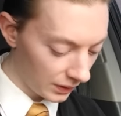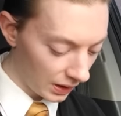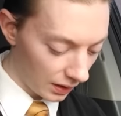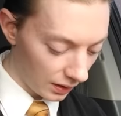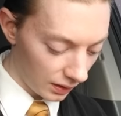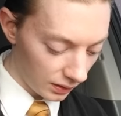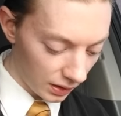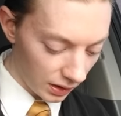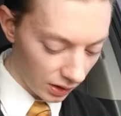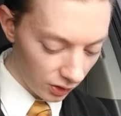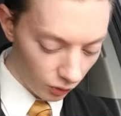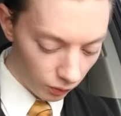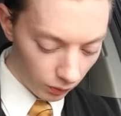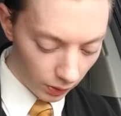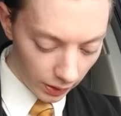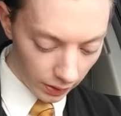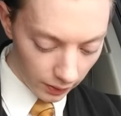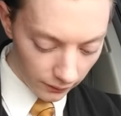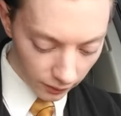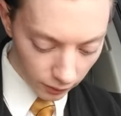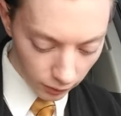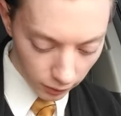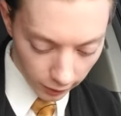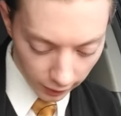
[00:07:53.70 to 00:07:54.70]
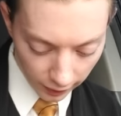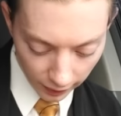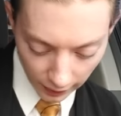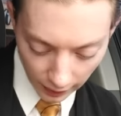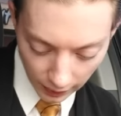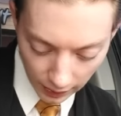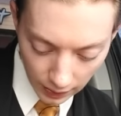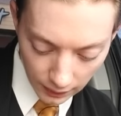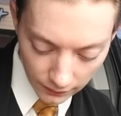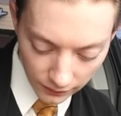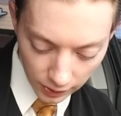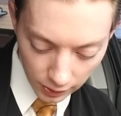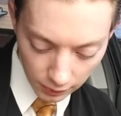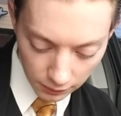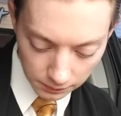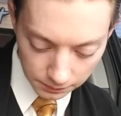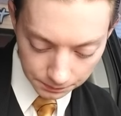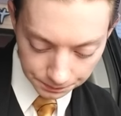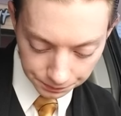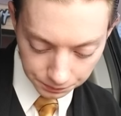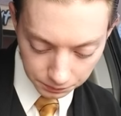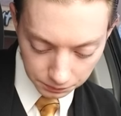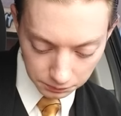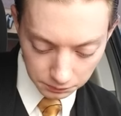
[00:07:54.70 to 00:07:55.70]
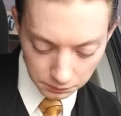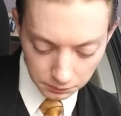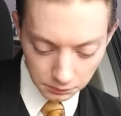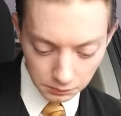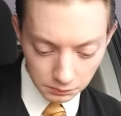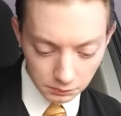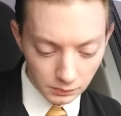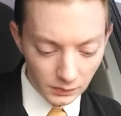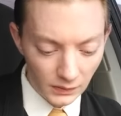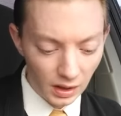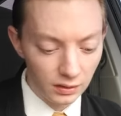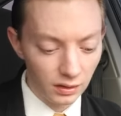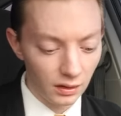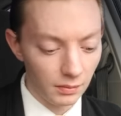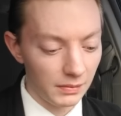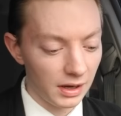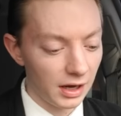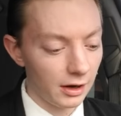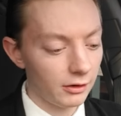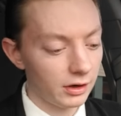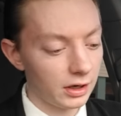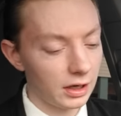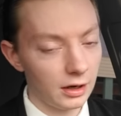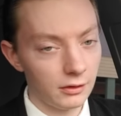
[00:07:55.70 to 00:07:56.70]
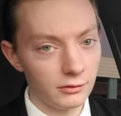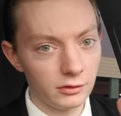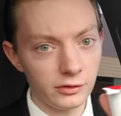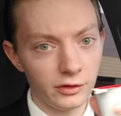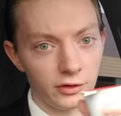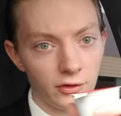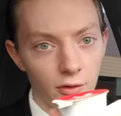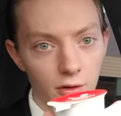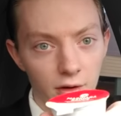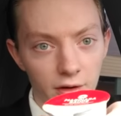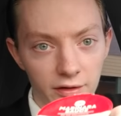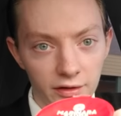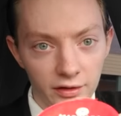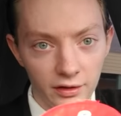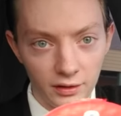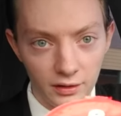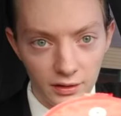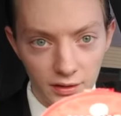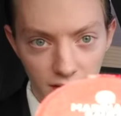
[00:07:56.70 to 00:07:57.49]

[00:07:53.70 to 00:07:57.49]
And that's why, of course, they give you the marinara sauce,